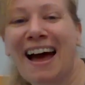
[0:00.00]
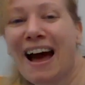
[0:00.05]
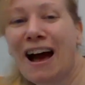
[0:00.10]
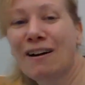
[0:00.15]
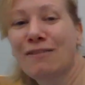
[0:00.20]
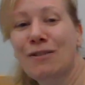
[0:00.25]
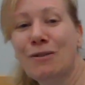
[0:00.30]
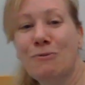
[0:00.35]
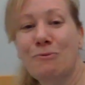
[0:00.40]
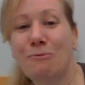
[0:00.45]

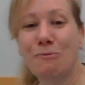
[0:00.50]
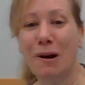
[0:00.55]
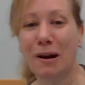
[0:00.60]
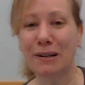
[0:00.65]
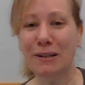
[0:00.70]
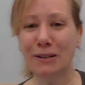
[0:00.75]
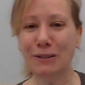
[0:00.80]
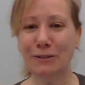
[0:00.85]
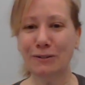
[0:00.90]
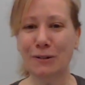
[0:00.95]
Have a
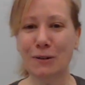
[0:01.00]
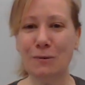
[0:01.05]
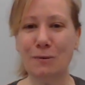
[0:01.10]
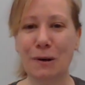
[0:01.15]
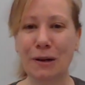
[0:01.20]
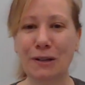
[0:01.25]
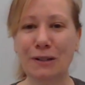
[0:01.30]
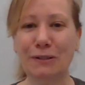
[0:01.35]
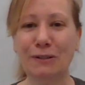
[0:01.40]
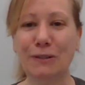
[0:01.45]
wonderful,
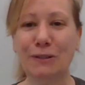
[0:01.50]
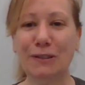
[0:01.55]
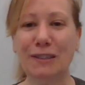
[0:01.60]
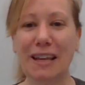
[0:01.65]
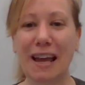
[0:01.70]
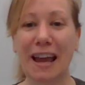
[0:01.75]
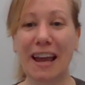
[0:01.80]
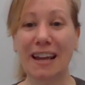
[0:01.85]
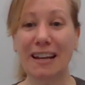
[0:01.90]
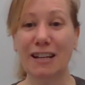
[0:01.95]
wonderful
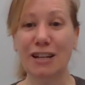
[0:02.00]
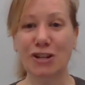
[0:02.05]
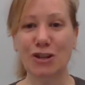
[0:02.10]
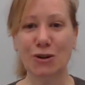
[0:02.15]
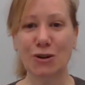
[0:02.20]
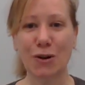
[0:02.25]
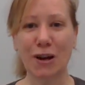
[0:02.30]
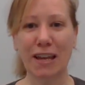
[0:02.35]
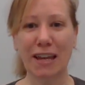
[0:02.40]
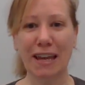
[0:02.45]
day and
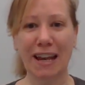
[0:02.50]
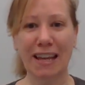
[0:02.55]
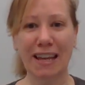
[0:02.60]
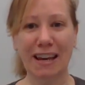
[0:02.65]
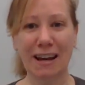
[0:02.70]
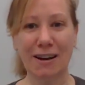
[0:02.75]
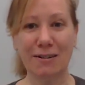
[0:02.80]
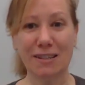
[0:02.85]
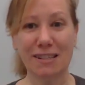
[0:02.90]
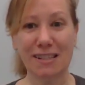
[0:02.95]
enjoy
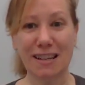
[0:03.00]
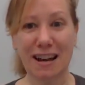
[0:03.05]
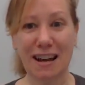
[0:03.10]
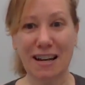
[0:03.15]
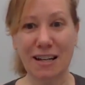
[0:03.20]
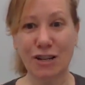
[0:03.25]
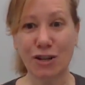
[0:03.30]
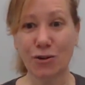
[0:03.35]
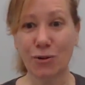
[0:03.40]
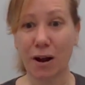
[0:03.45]
getting
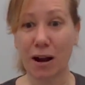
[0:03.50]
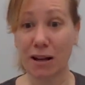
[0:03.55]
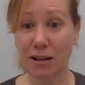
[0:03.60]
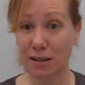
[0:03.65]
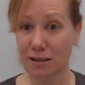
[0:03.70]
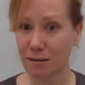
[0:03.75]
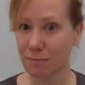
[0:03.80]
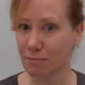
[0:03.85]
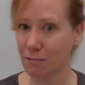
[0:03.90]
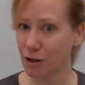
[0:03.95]
outside, trying
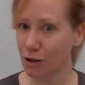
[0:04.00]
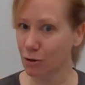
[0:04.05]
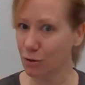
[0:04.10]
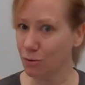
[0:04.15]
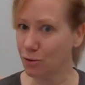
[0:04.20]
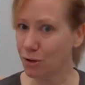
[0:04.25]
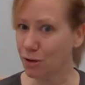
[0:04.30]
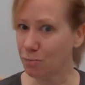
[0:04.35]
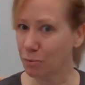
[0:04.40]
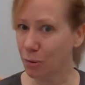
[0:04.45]
some
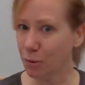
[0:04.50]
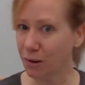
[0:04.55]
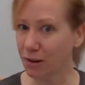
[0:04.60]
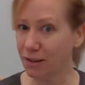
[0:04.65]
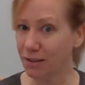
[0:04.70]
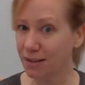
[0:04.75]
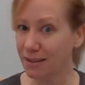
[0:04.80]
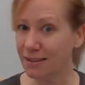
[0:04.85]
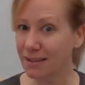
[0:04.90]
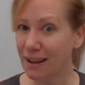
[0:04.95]
new
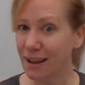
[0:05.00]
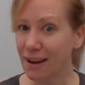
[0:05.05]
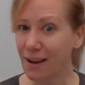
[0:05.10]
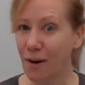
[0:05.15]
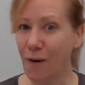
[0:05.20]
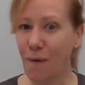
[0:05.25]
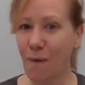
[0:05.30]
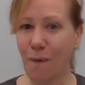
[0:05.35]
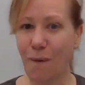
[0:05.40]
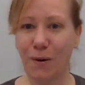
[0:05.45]
sports
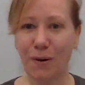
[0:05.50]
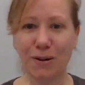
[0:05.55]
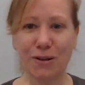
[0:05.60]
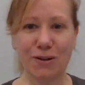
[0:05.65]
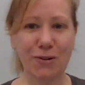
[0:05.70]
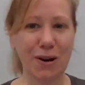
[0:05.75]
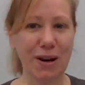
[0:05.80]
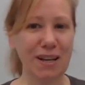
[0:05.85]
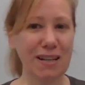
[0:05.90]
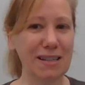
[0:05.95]
or
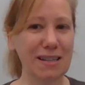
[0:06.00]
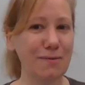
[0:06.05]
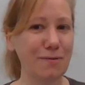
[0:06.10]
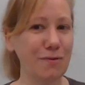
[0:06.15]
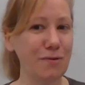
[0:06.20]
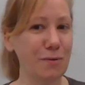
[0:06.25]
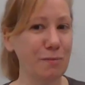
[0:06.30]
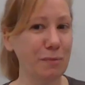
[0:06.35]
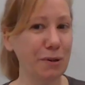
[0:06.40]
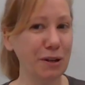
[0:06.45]
trying some
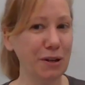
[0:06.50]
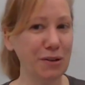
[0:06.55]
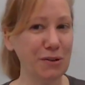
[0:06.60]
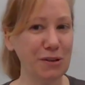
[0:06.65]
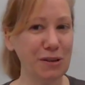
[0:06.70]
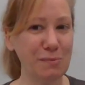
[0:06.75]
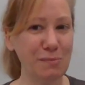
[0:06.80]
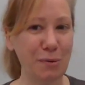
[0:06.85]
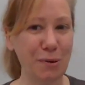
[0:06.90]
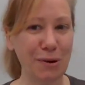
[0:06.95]
familiar
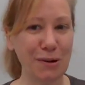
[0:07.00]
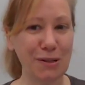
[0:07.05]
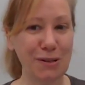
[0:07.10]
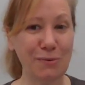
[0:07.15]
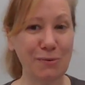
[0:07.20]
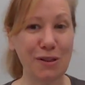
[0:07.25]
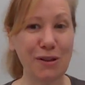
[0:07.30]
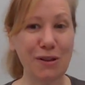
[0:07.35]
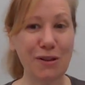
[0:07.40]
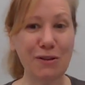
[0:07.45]
sports
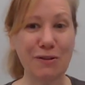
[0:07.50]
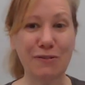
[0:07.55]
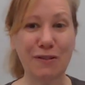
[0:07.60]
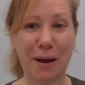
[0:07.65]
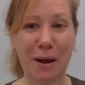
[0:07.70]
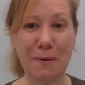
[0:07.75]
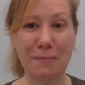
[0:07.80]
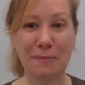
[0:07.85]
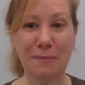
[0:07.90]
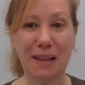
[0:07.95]
with your
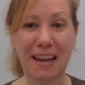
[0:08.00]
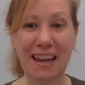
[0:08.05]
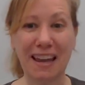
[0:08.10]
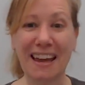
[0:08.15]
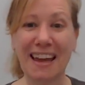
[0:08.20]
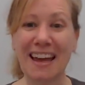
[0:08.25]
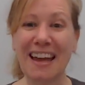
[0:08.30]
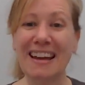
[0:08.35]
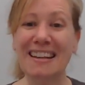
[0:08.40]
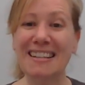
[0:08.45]
family.
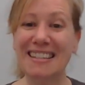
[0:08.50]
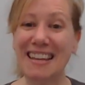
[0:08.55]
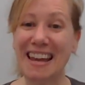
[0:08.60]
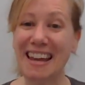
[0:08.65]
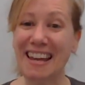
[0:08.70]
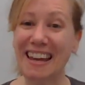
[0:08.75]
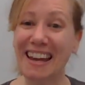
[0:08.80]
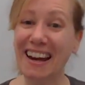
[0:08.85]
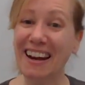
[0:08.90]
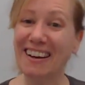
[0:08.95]

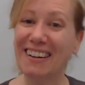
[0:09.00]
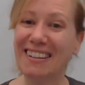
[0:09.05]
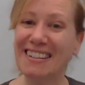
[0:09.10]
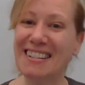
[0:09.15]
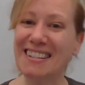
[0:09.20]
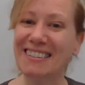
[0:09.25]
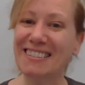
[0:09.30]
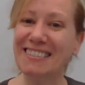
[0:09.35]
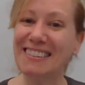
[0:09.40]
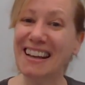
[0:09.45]
Take care
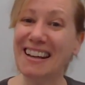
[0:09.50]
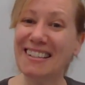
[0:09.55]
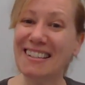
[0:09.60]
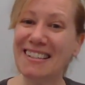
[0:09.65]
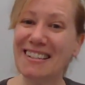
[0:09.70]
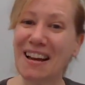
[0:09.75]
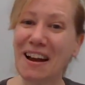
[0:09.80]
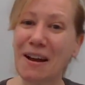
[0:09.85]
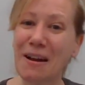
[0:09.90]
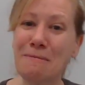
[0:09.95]
until
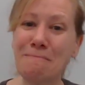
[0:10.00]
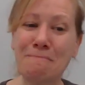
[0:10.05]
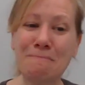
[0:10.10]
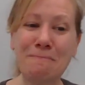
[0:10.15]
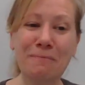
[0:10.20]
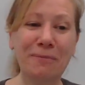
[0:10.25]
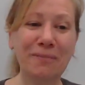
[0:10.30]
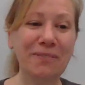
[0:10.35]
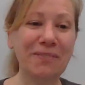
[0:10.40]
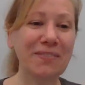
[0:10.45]
next
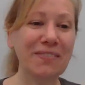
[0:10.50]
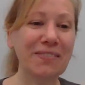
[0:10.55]
time.